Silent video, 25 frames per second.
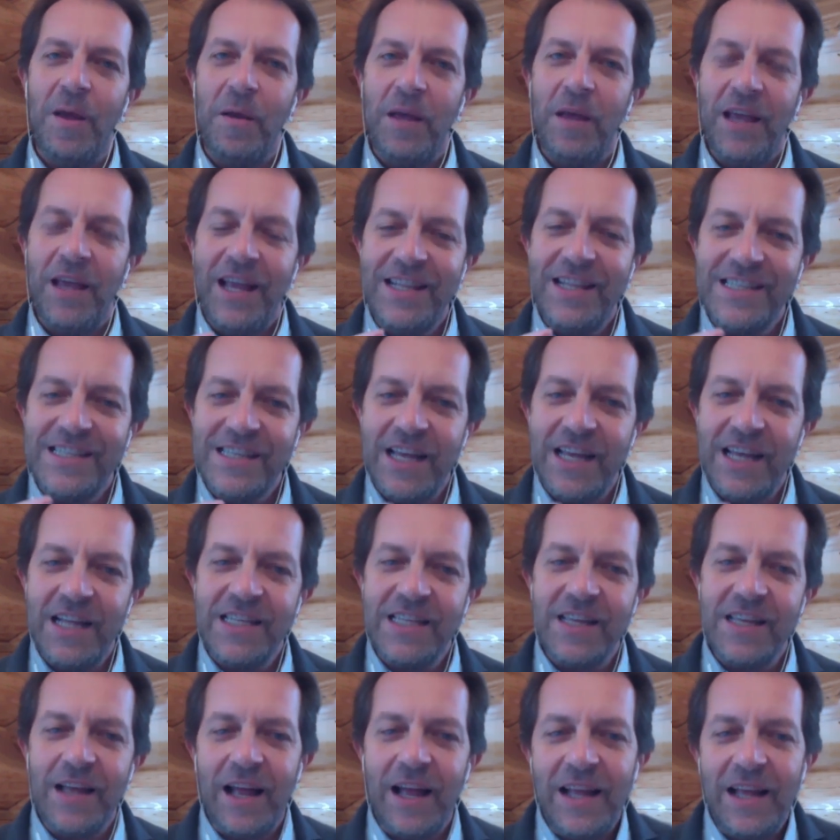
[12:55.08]
it's it's
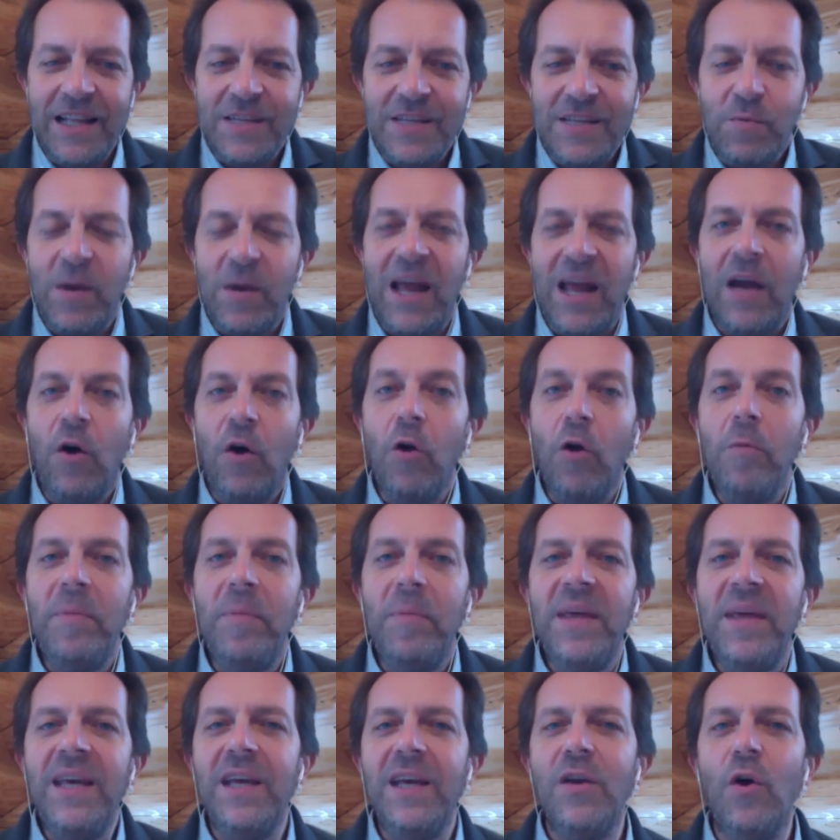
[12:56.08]
it's what i call
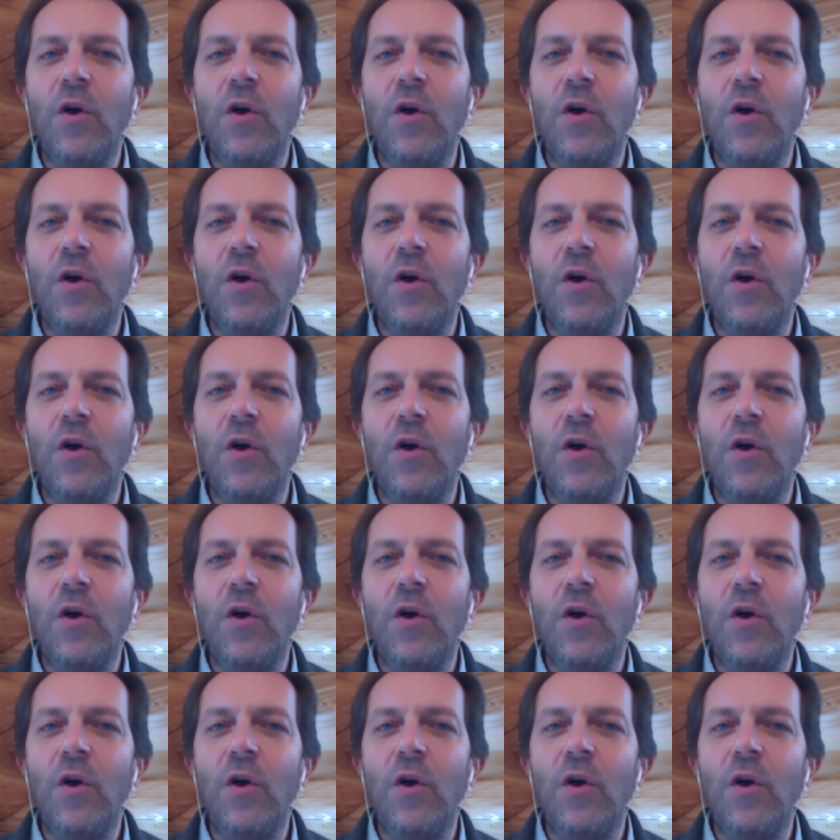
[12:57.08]
being in a